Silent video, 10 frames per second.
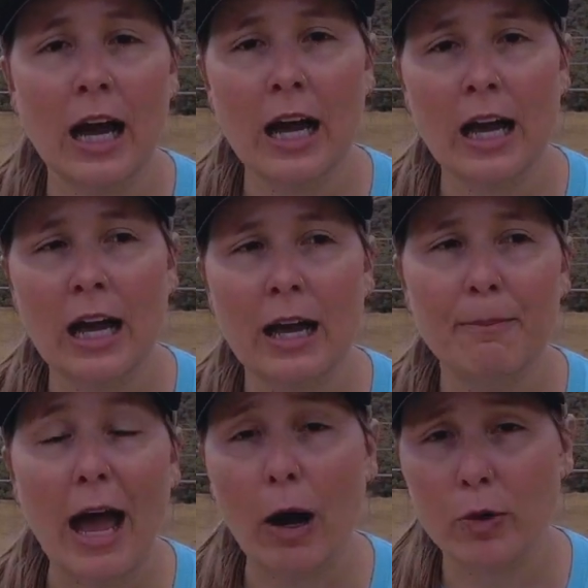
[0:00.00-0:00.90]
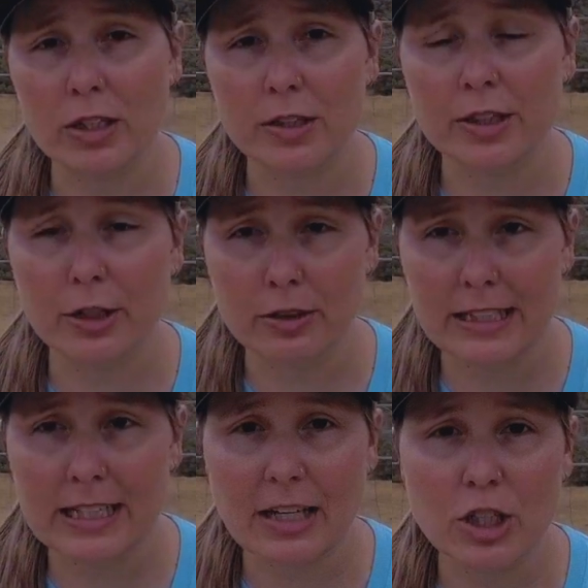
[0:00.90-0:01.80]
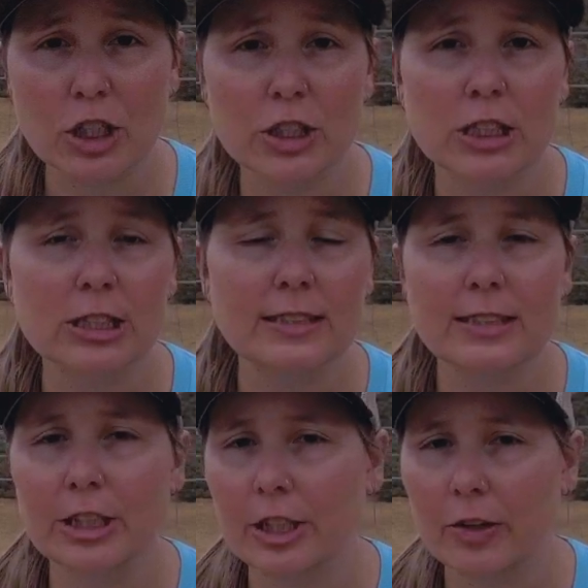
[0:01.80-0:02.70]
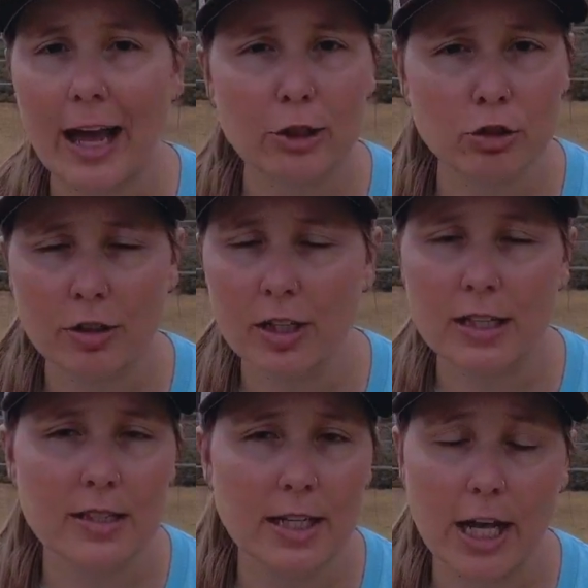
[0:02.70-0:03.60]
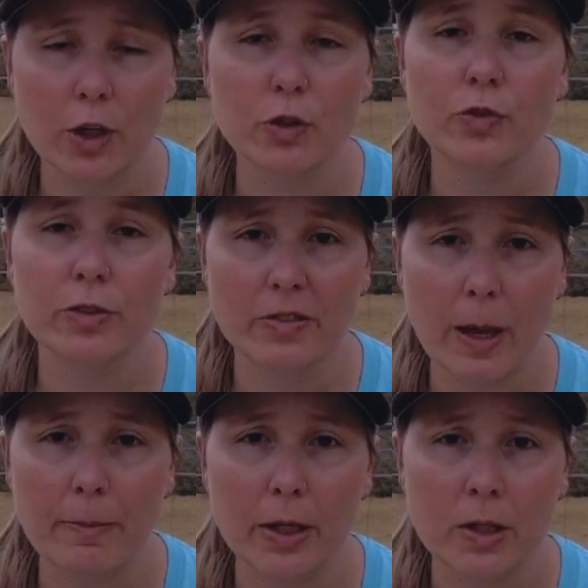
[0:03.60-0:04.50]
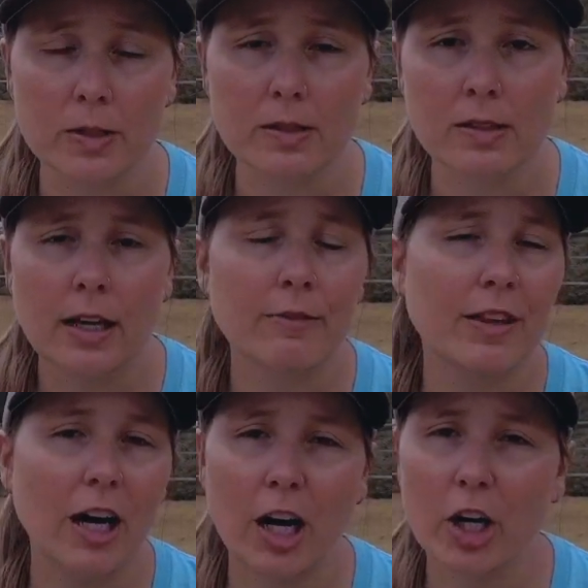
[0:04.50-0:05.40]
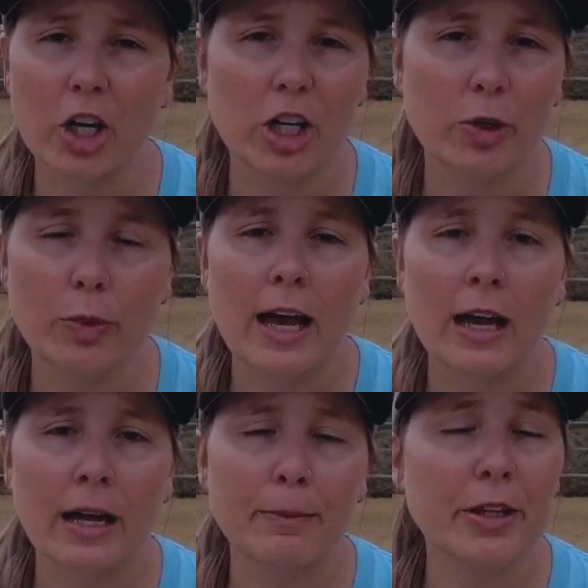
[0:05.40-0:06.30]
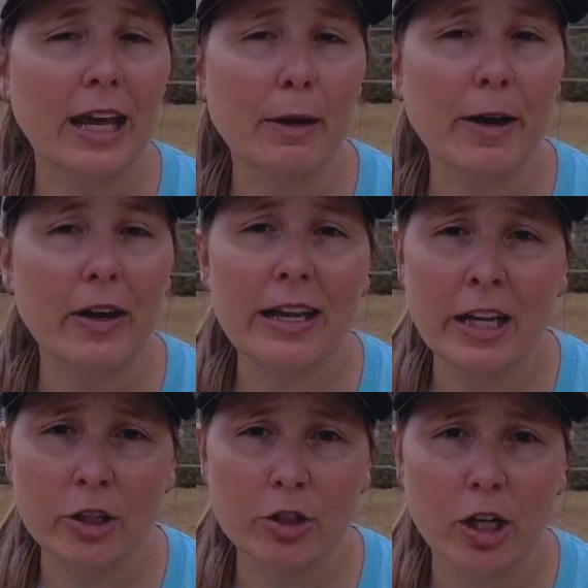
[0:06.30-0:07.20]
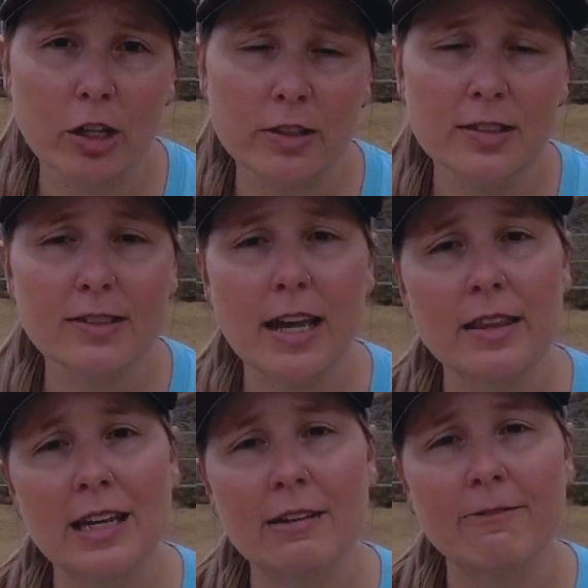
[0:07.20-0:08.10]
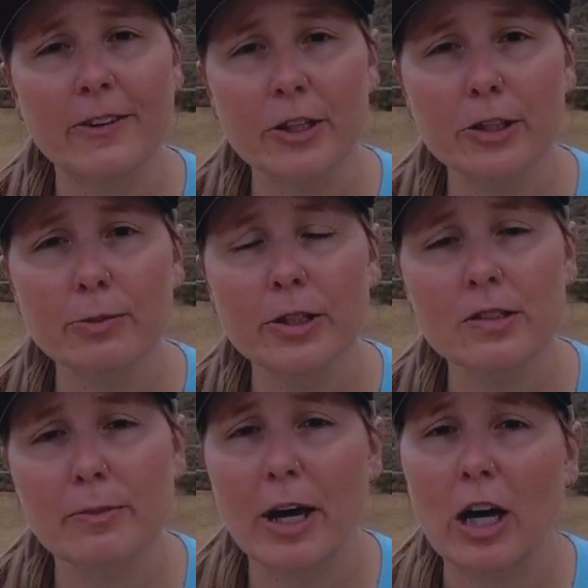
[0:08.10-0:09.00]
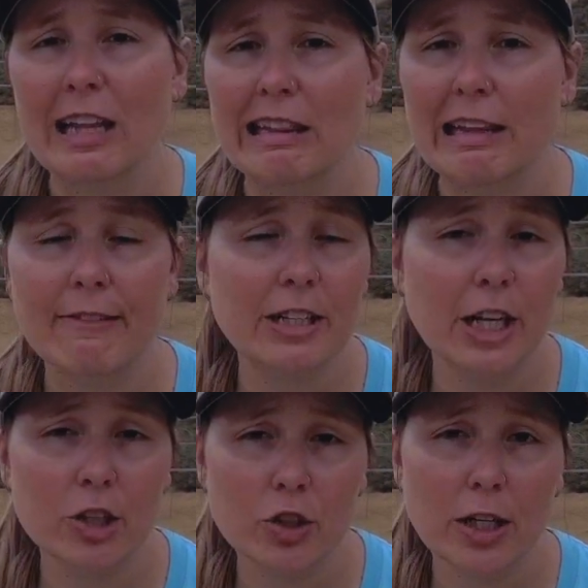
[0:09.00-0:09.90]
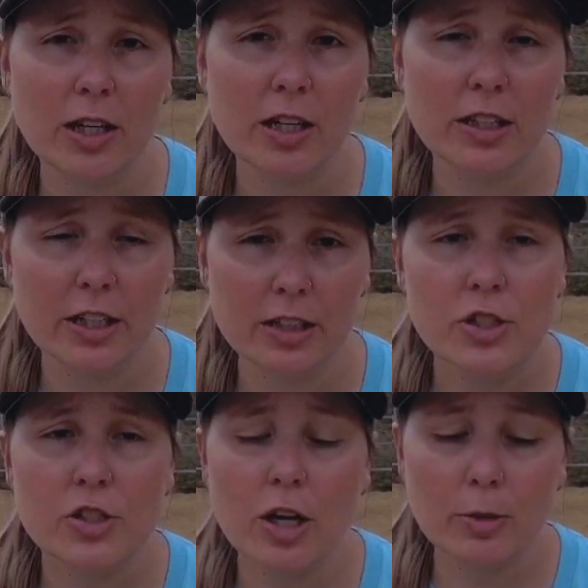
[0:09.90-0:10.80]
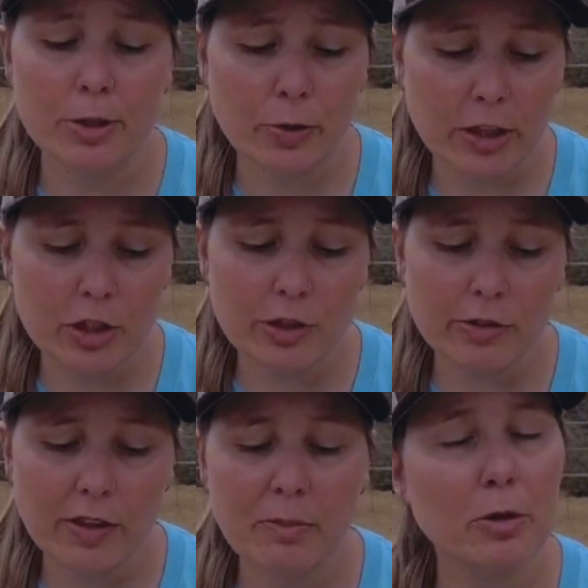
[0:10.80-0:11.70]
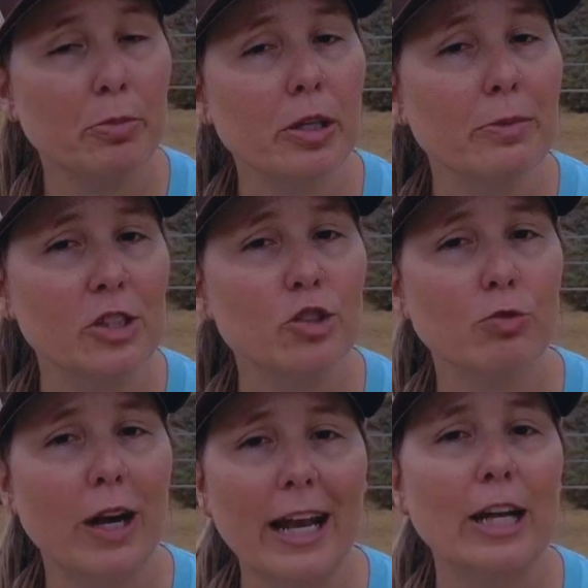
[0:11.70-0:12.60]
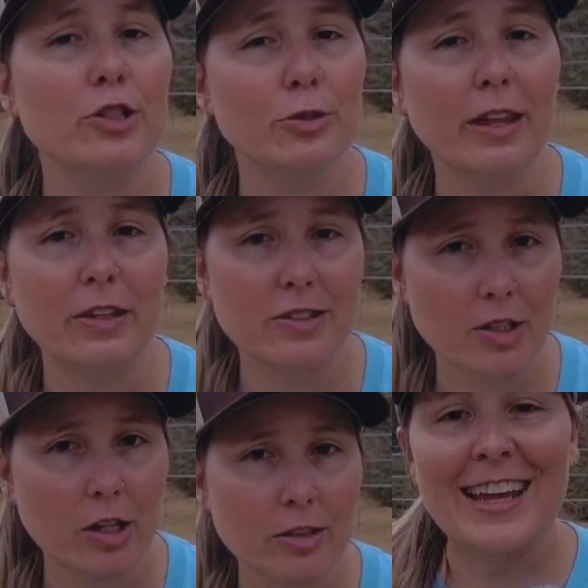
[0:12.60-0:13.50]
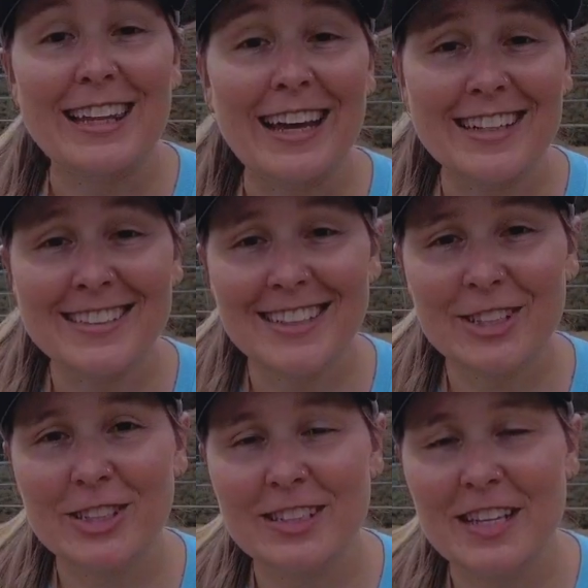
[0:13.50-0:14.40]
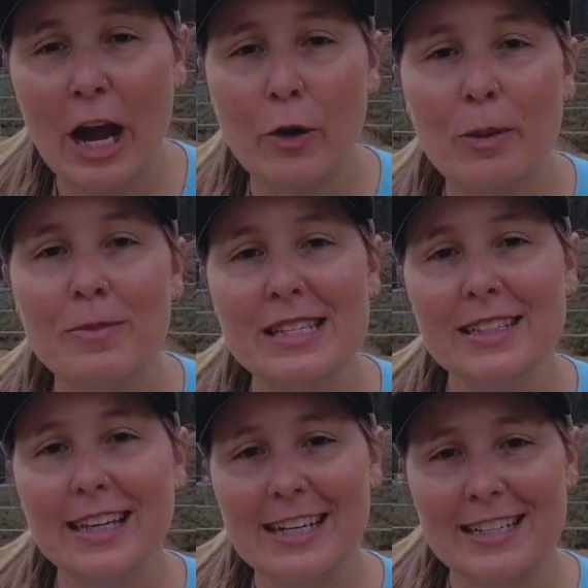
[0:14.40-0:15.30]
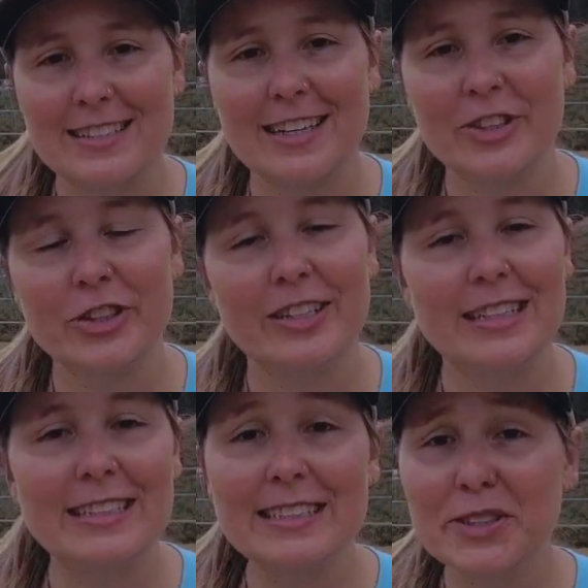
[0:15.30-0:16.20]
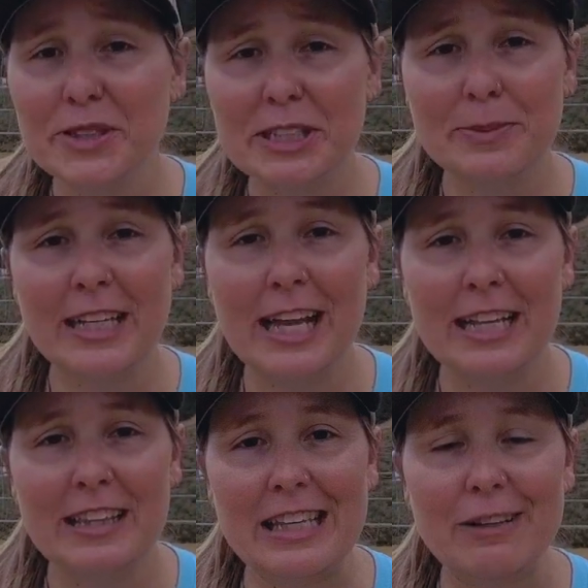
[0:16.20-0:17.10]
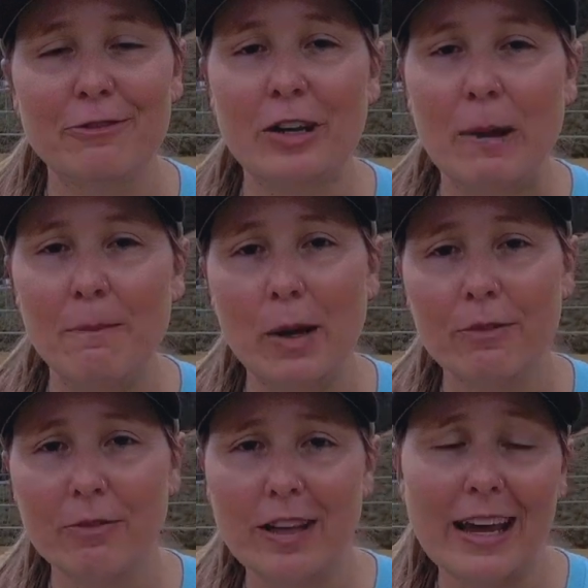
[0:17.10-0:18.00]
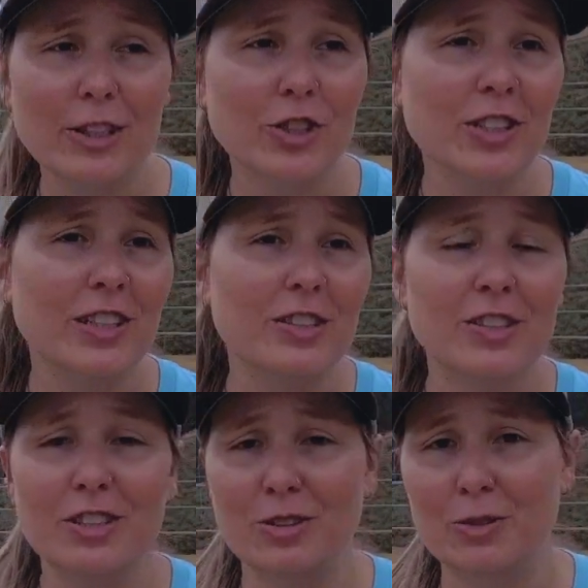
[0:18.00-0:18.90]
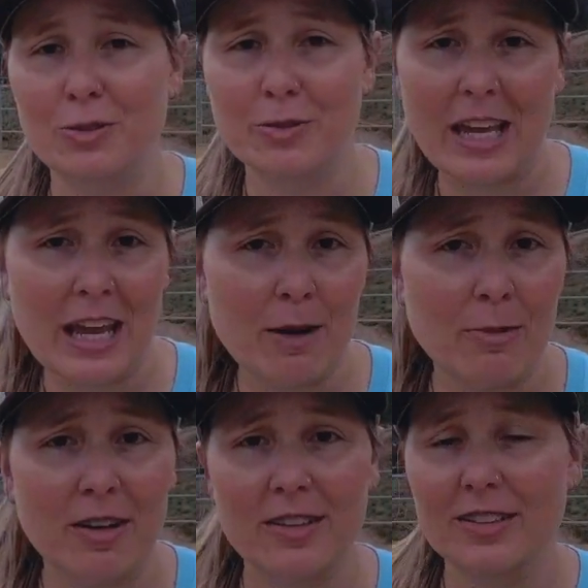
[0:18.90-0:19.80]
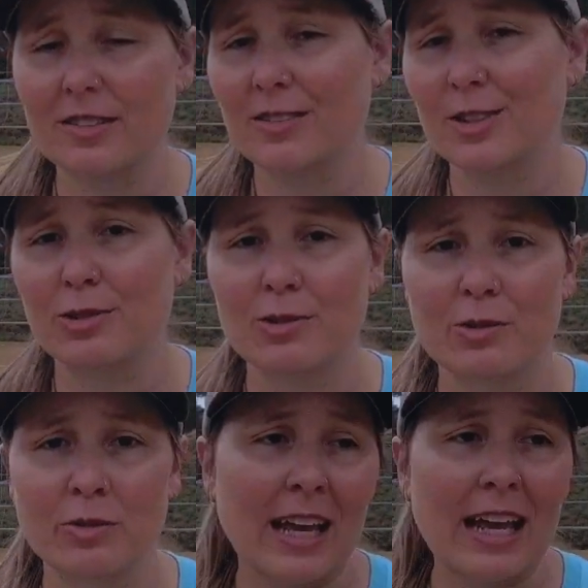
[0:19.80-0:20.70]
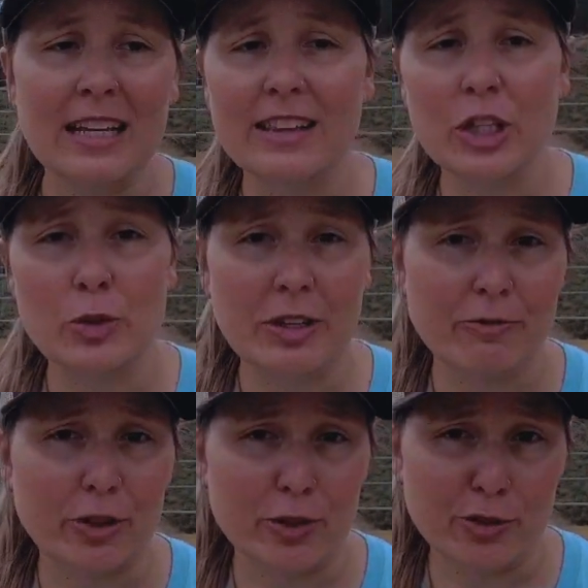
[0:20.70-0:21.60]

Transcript: our yearly dentals, you know, extra incidentals for vet bills if they got hurt. I put that about $800, and then farrier bills about $1,100 a year. So between the 2 of them, they're pretty much right at $2,000. Okay, last section is our miscellaneous section. This is going to be anything from fly sheets to cameras to anything you need for your